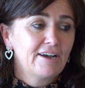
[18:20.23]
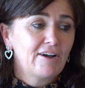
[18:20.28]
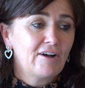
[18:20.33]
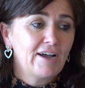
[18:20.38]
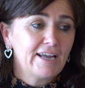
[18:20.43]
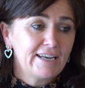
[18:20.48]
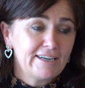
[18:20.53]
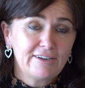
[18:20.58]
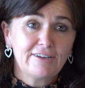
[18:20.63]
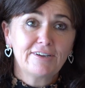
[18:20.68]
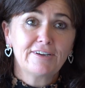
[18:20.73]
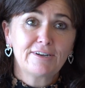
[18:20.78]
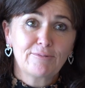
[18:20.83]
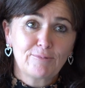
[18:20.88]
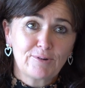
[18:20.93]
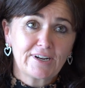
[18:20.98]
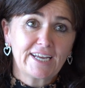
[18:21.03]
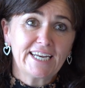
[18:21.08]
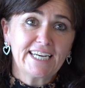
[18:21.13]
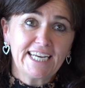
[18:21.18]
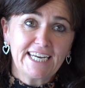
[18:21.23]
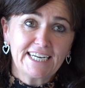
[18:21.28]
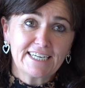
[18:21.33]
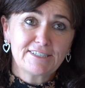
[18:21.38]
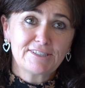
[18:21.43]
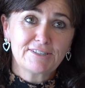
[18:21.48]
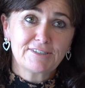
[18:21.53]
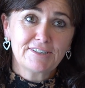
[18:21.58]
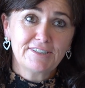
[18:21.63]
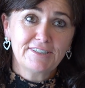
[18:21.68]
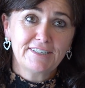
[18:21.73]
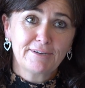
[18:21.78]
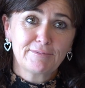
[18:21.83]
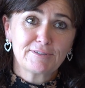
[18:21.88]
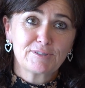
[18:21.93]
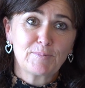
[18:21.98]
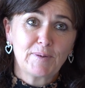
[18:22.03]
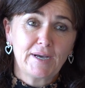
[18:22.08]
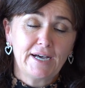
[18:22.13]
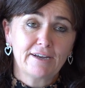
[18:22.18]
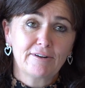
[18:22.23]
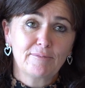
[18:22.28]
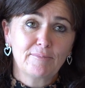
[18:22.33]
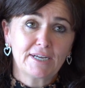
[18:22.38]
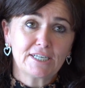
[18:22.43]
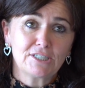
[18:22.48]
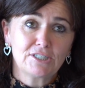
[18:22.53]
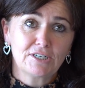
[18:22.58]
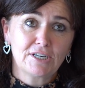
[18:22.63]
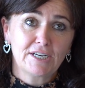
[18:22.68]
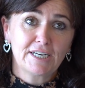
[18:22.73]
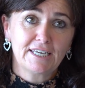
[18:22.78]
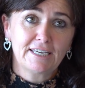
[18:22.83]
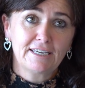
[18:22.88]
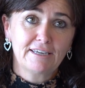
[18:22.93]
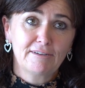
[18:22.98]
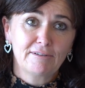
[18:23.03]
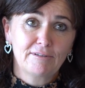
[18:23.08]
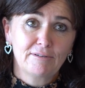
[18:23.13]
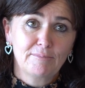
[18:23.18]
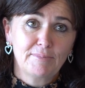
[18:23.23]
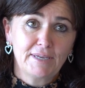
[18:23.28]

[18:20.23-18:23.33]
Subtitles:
I learned what I needed to. It was a part of my journey